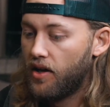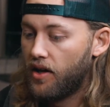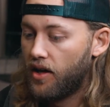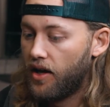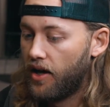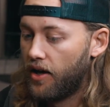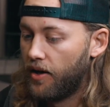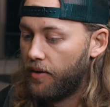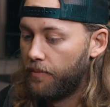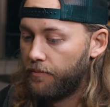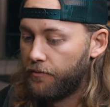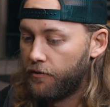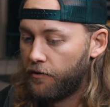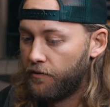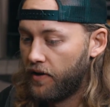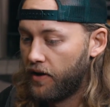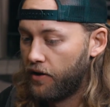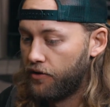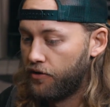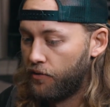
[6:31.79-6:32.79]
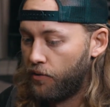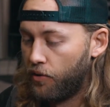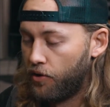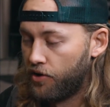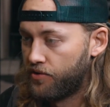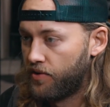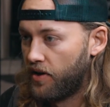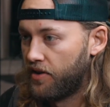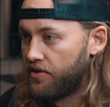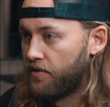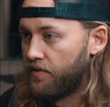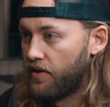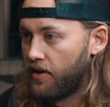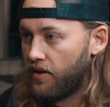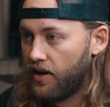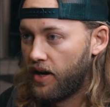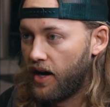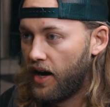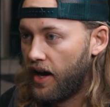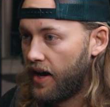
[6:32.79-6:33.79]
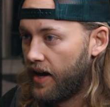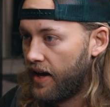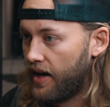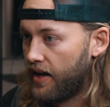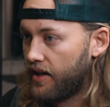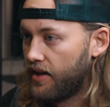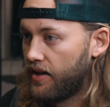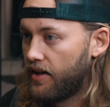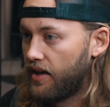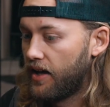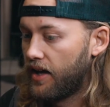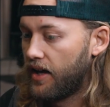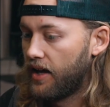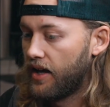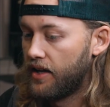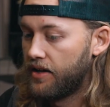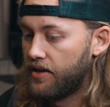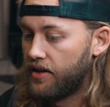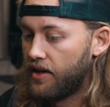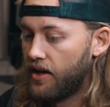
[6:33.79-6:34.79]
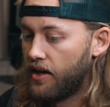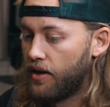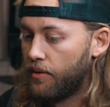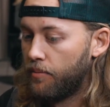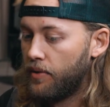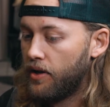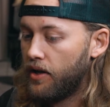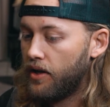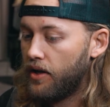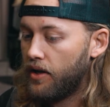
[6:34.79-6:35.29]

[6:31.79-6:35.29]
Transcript: Divorce rates are very high. And a